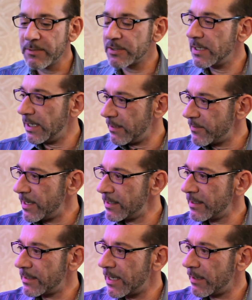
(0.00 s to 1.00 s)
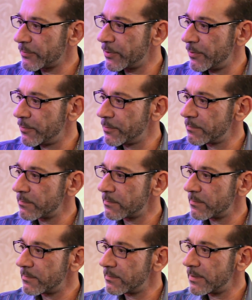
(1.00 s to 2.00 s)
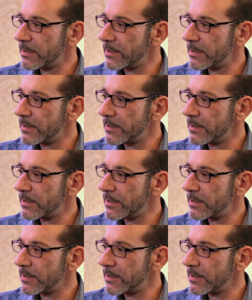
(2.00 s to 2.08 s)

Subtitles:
is an evening, an afternoon? In